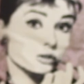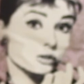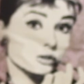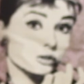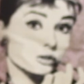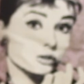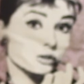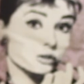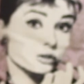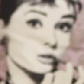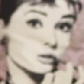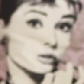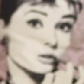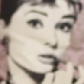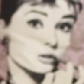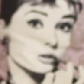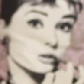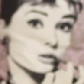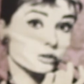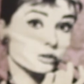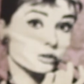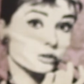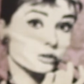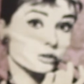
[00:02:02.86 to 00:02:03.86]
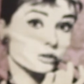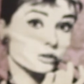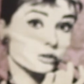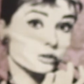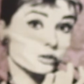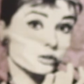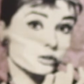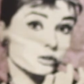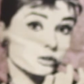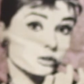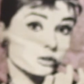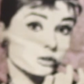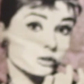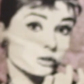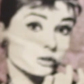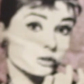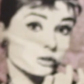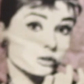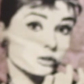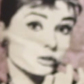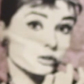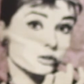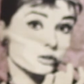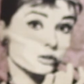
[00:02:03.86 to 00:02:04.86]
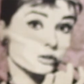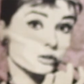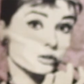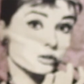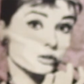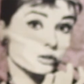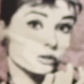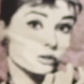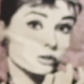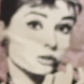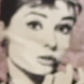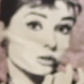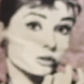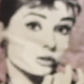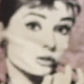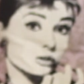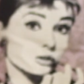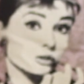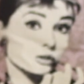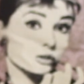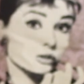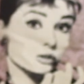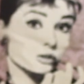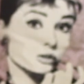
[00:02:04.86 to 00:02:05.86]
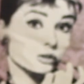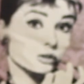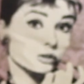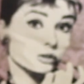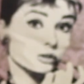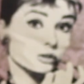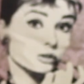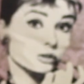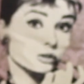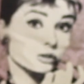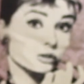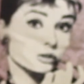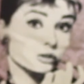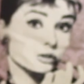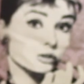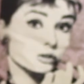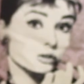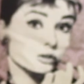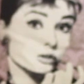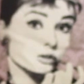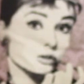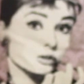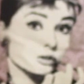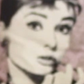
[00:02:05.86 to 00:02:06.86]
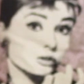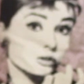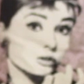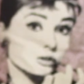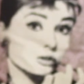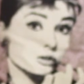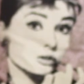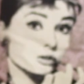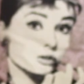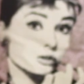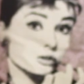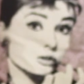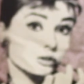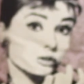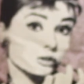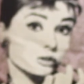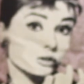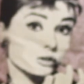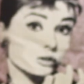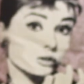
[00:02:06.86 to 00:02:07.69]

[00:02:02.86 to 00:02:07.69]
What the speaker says: No words are spoken by the person on screen.